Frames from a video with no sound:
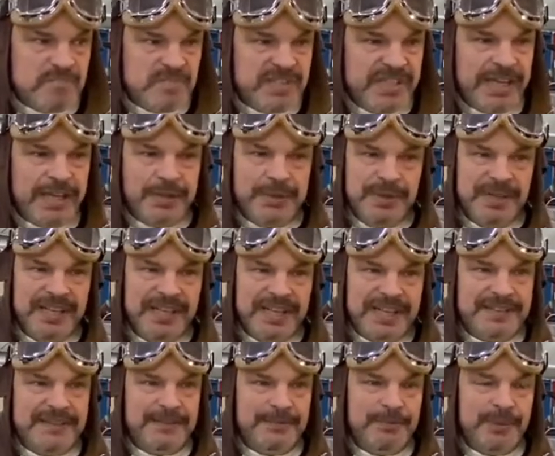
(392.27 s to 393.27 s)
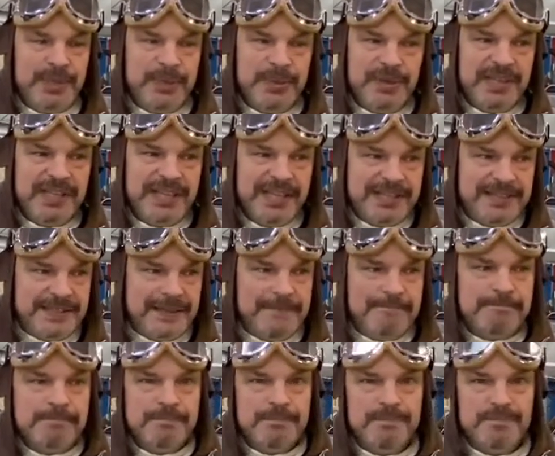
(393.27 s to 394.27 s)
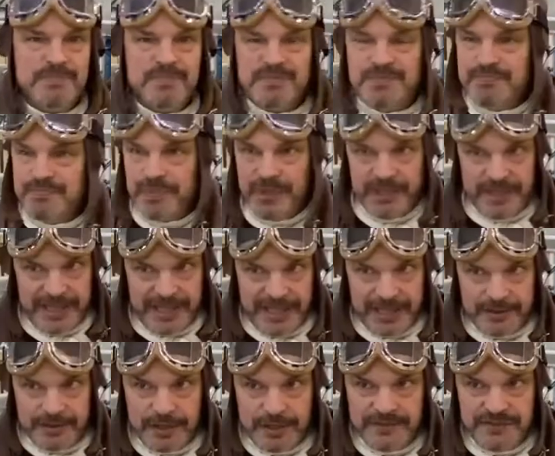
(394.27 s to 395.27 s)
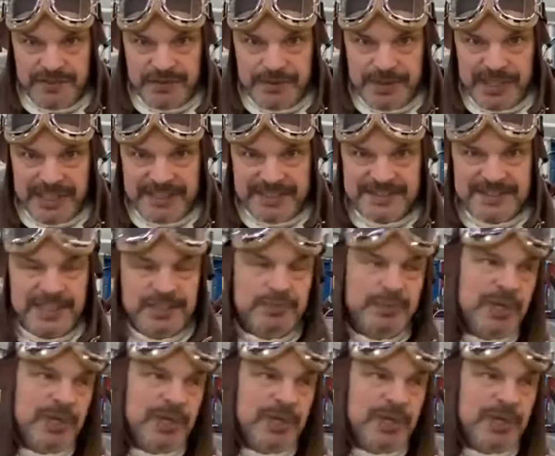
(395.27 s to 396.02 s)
They couldn't get, we couldn't get modern aircrafts in the United States.